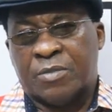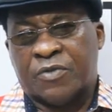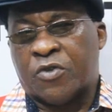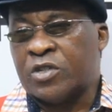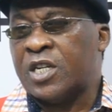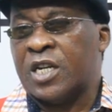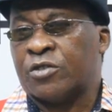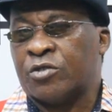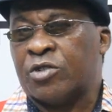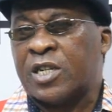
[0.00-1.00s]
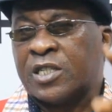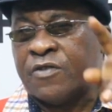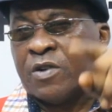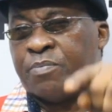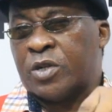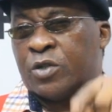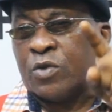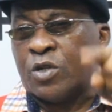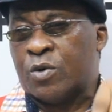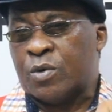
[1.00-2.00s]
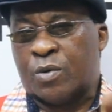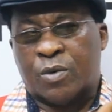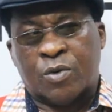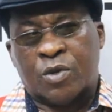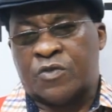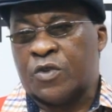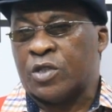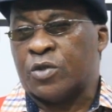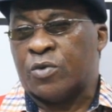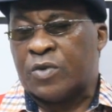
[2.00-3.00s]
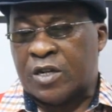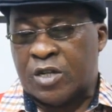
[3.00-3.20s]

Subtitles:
before the election so that everybody will know who is voting who,